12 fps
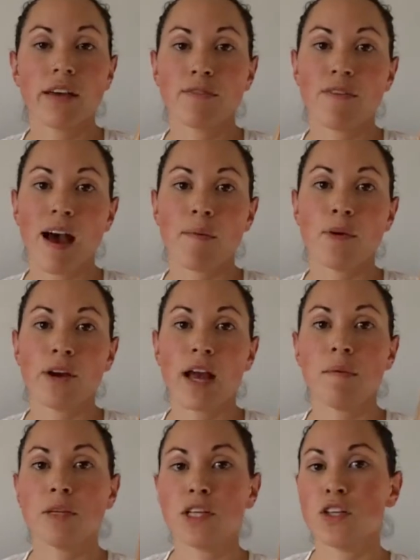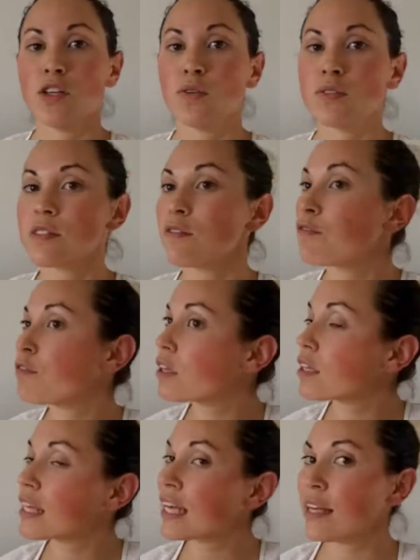fabric I'm going to use to
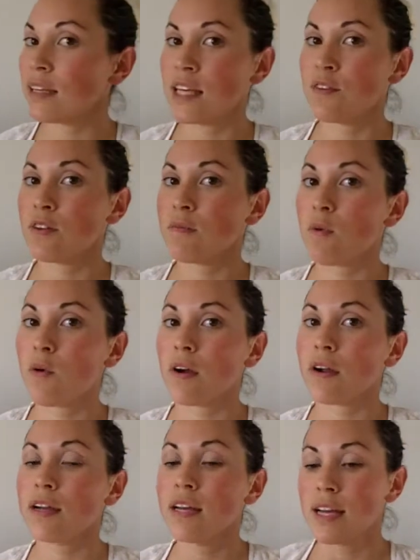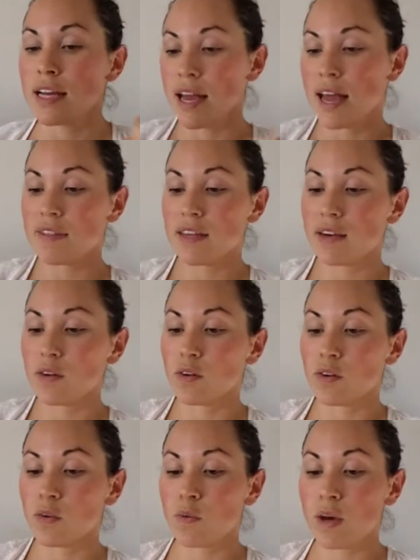fill in even more. And then
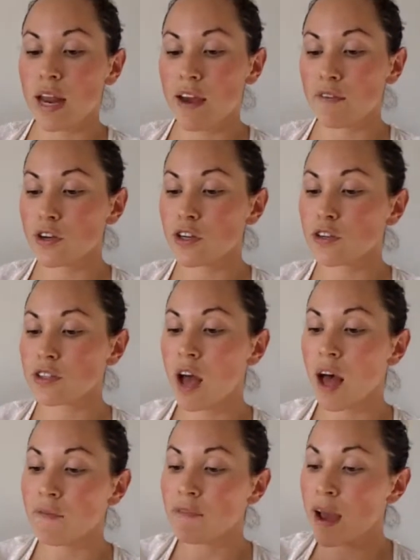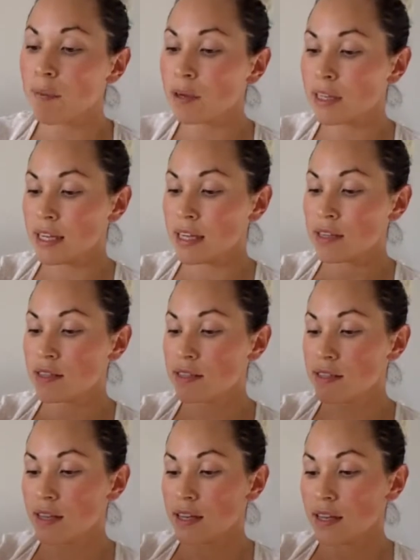whatever your top fabric
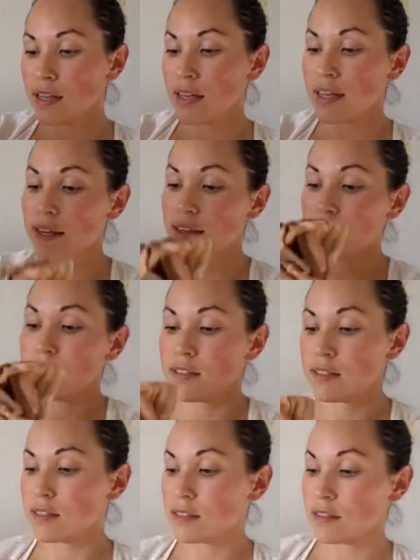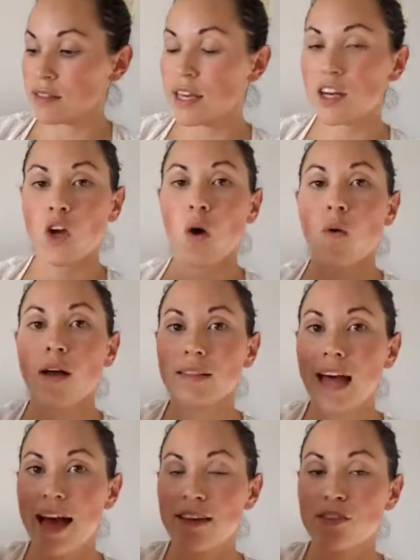is going to go on
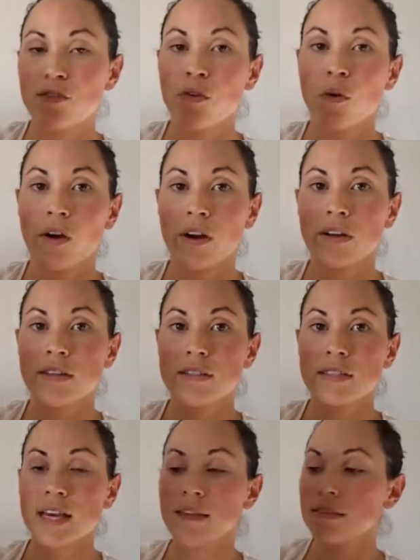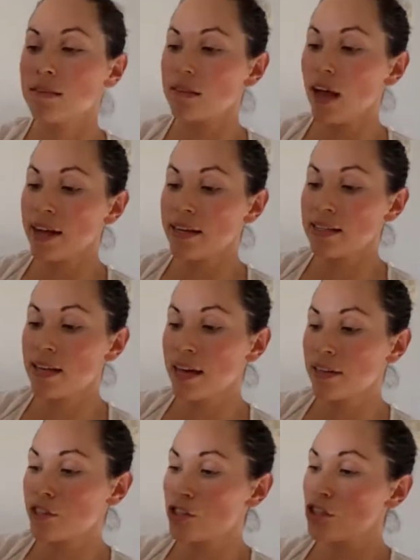last, of course. And I
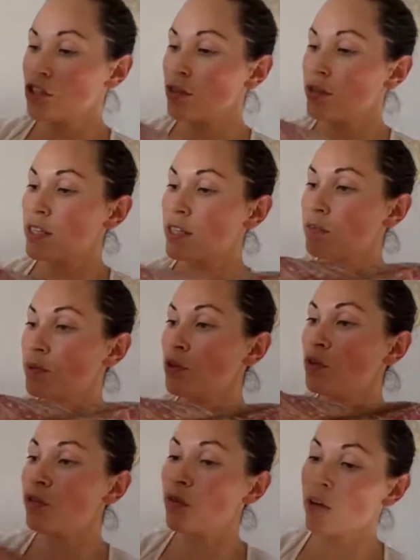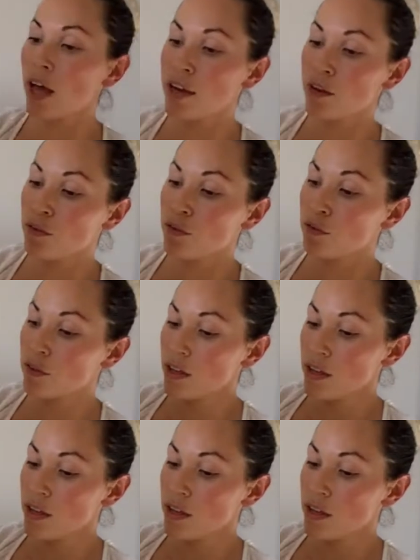decided to choose this beautiful kind of